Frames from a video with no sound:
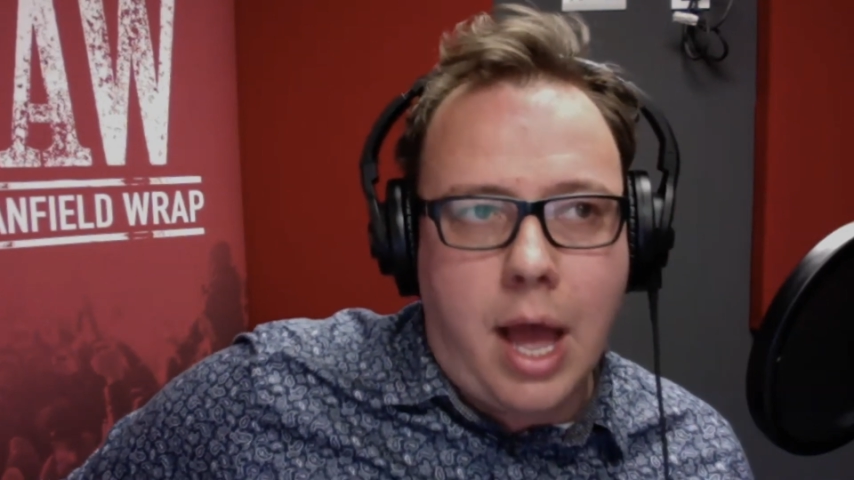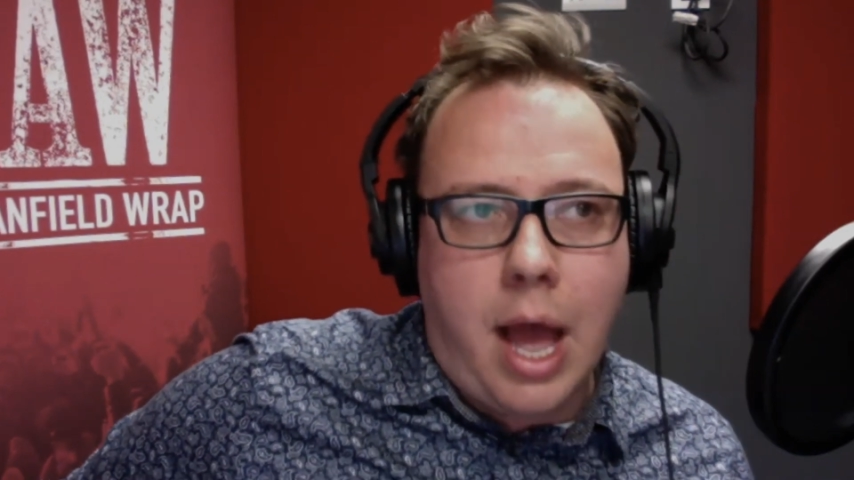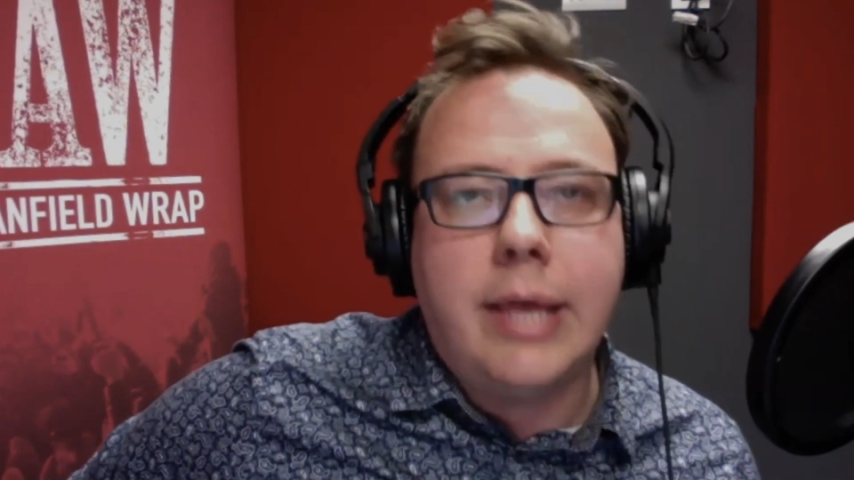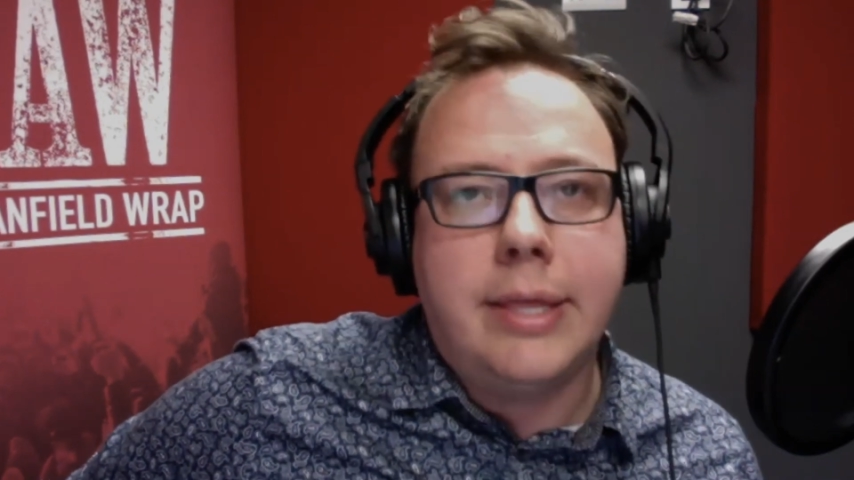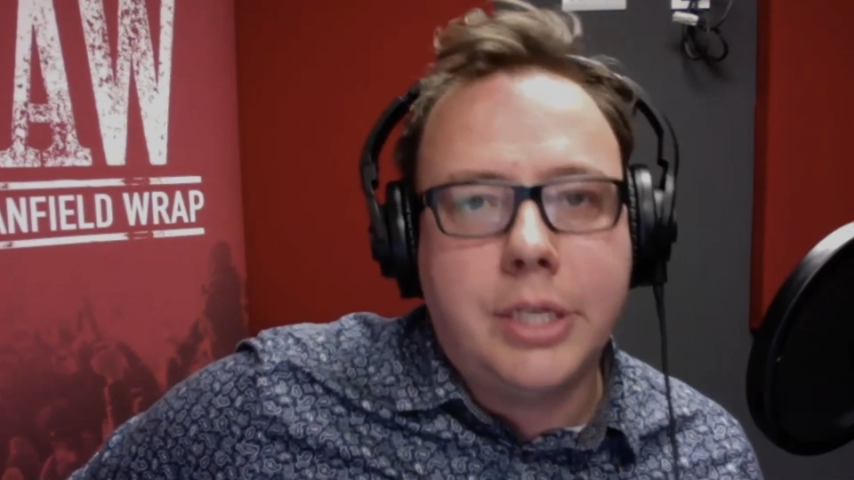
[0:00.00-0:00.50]

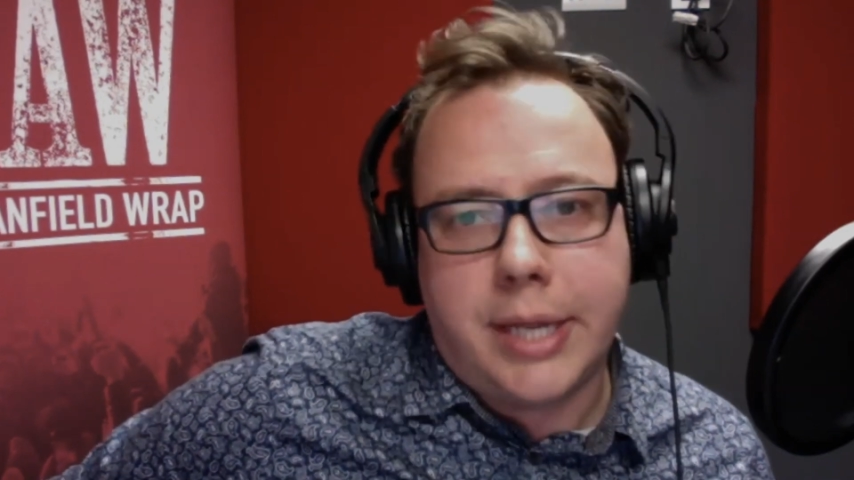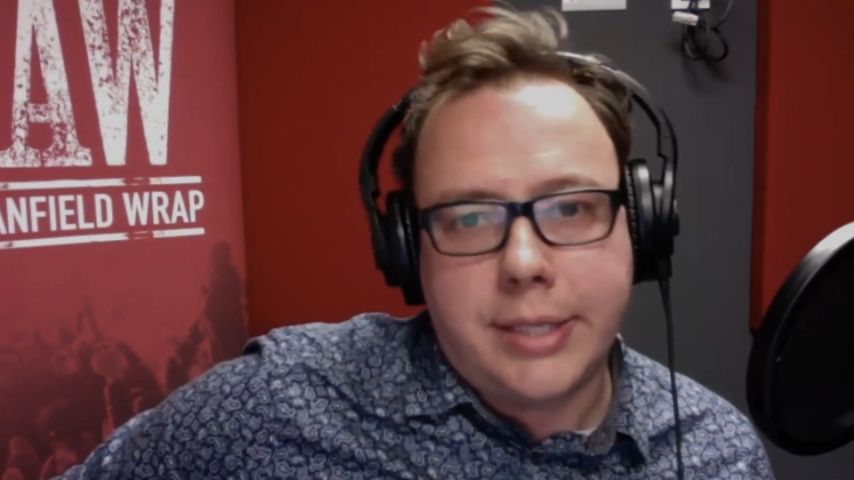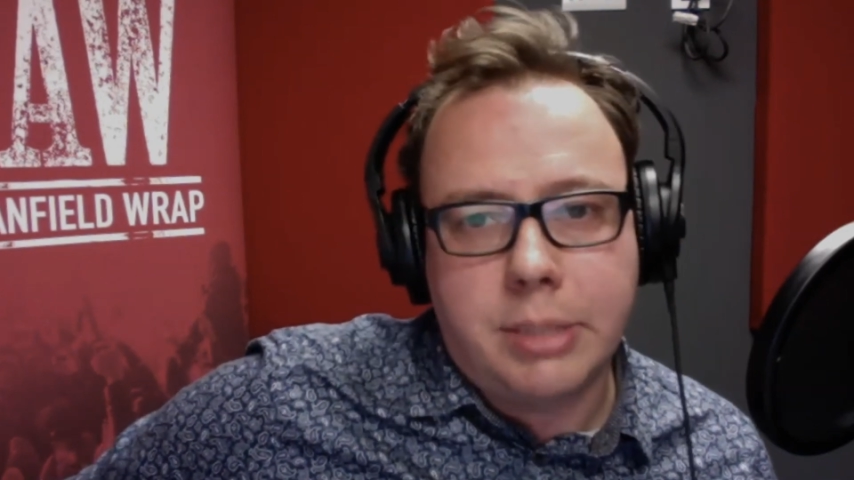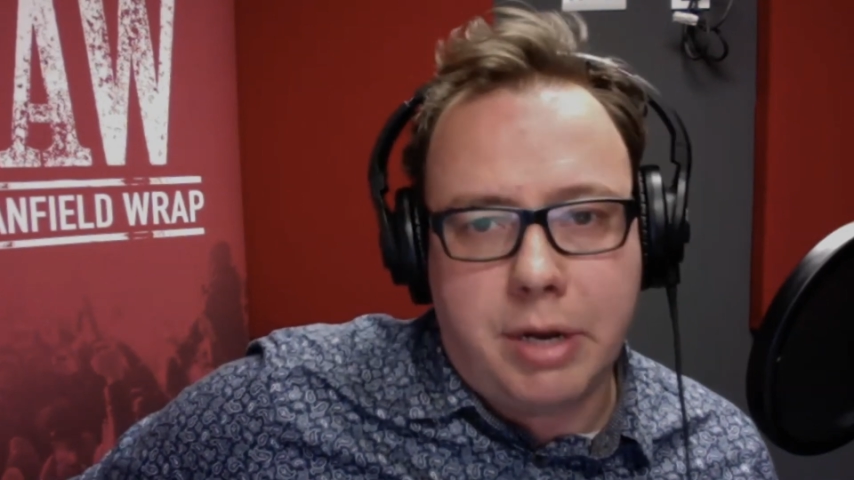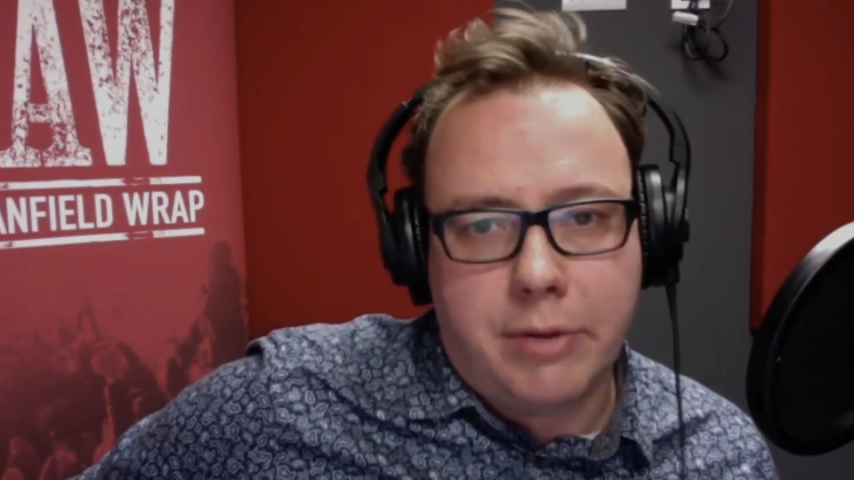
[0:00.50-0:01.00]
I think
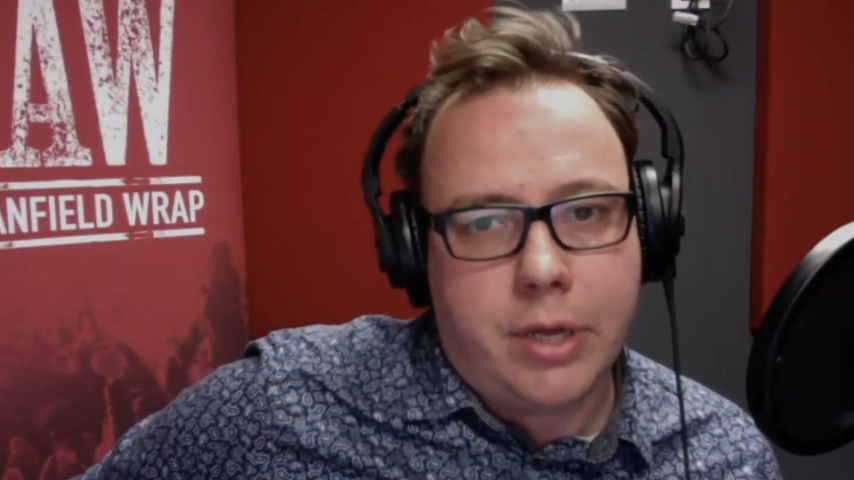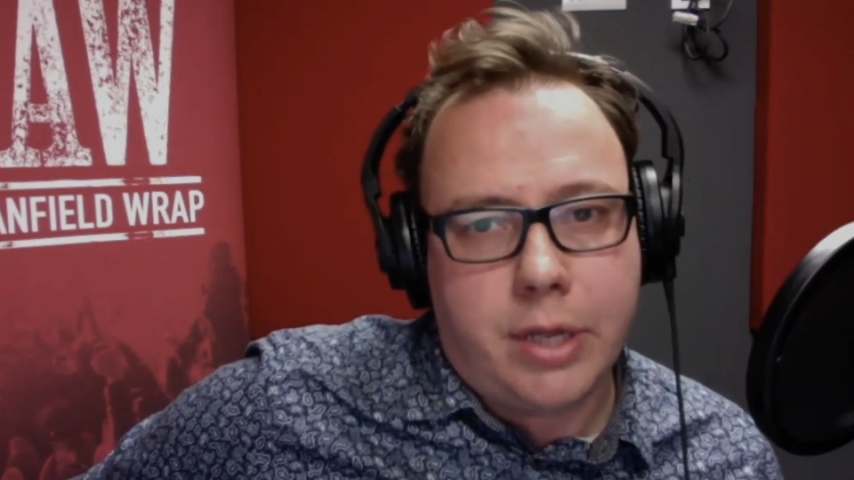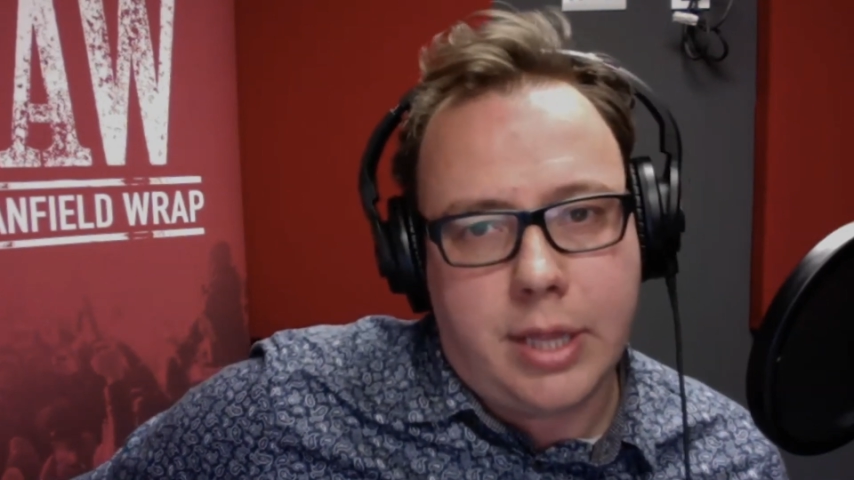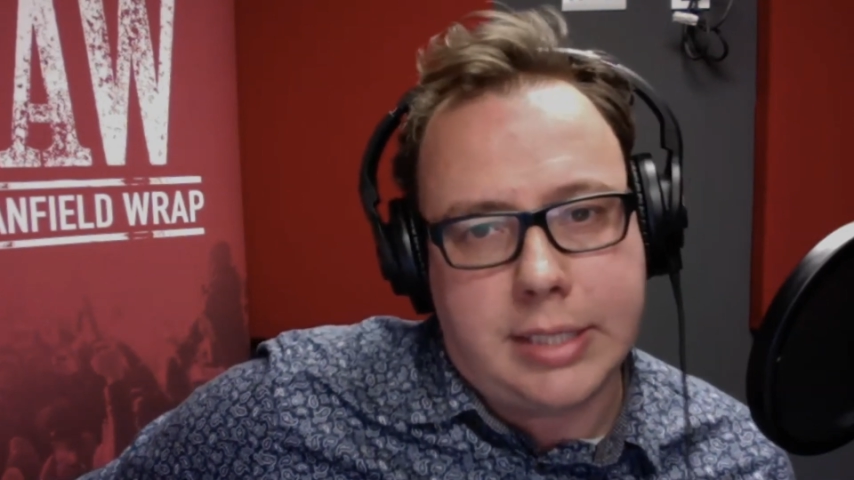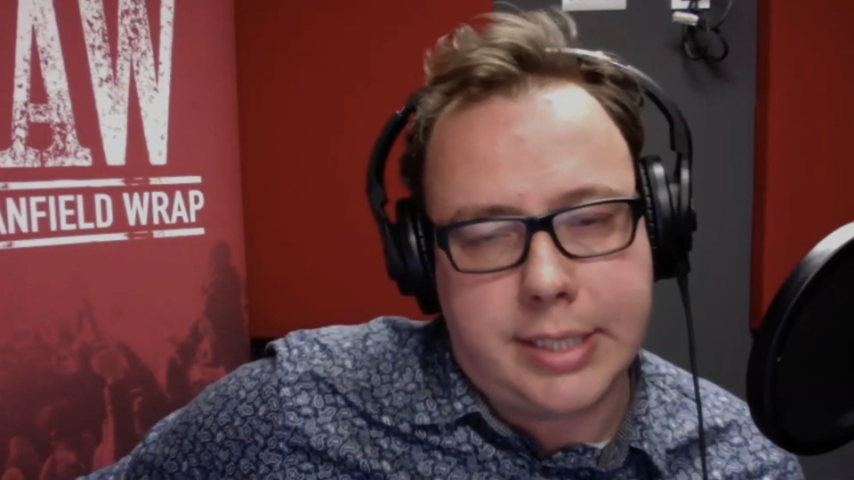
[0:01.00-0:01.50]
Chan's a bit of
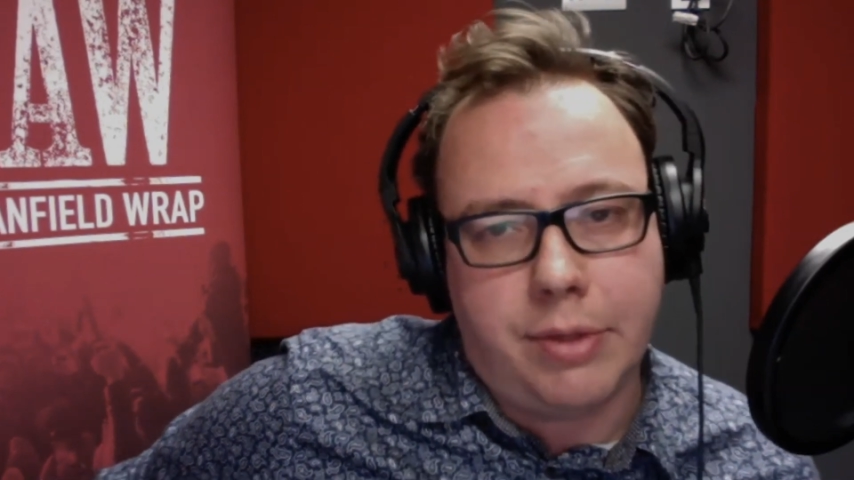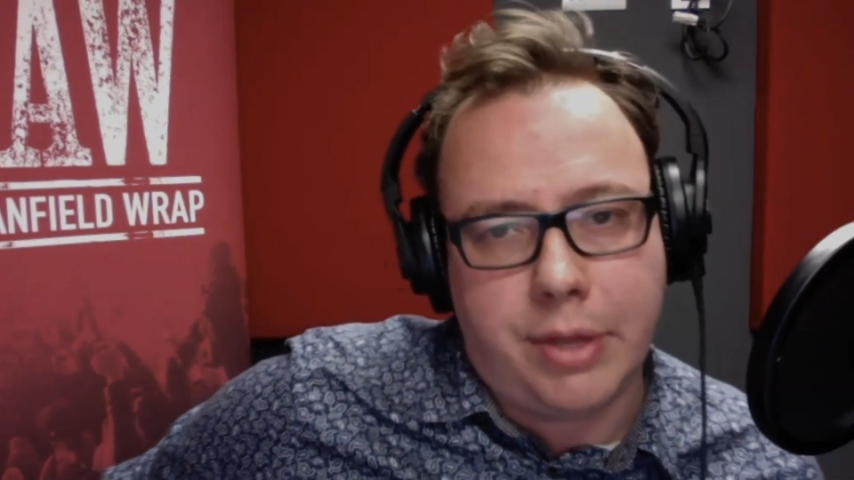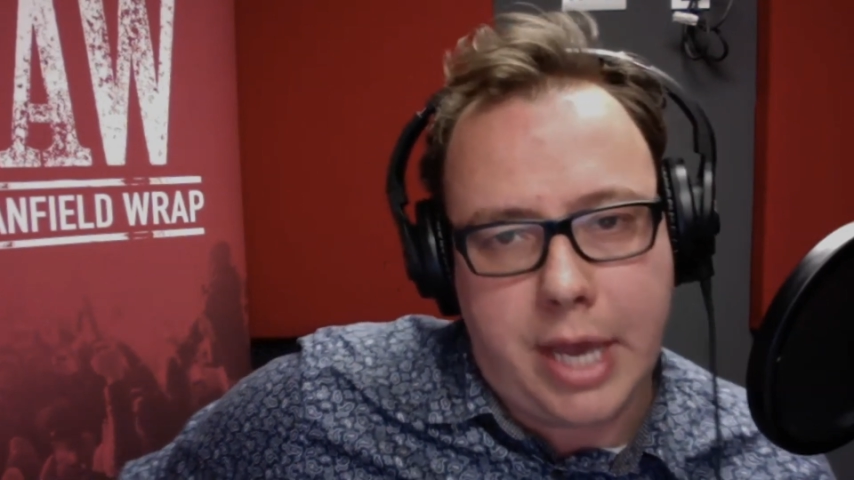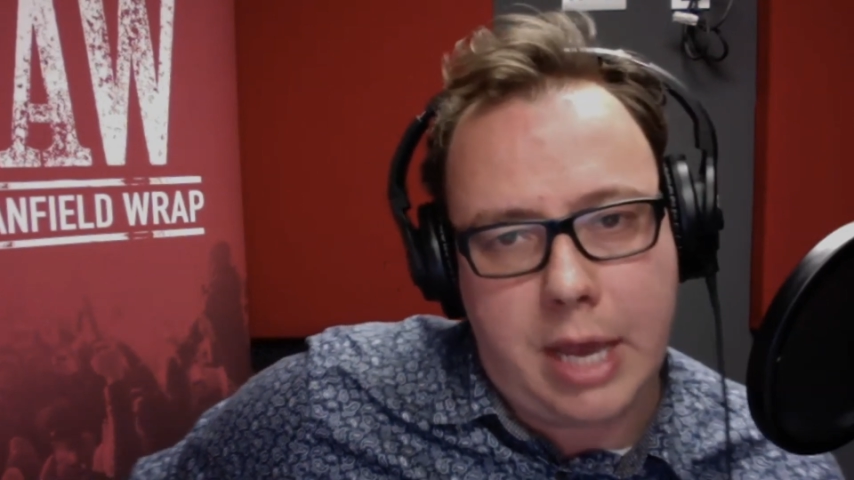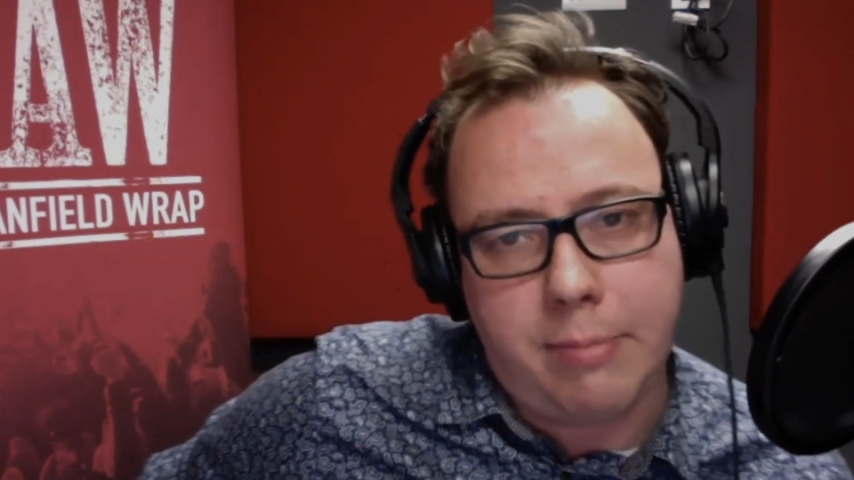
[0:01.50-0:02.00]
a let's see how
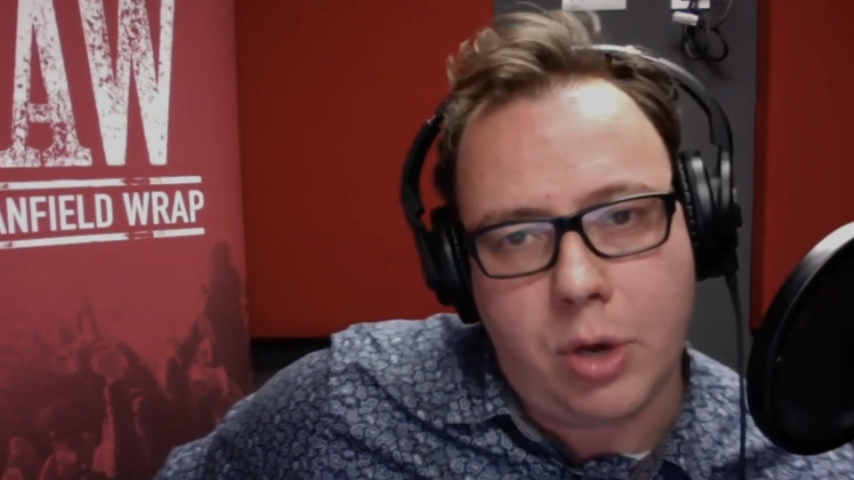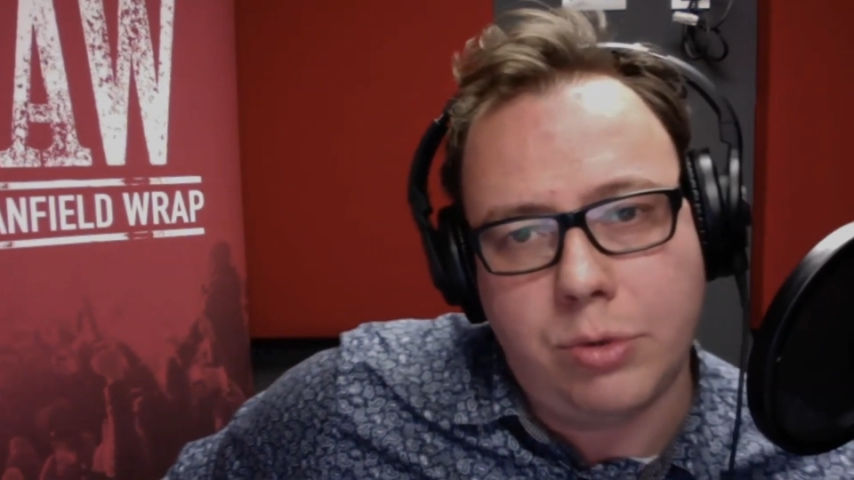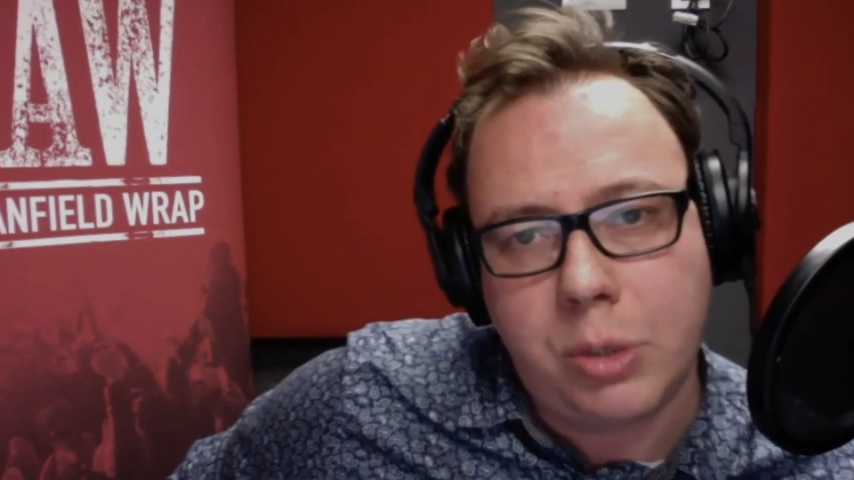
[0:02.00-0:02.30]
the game goes.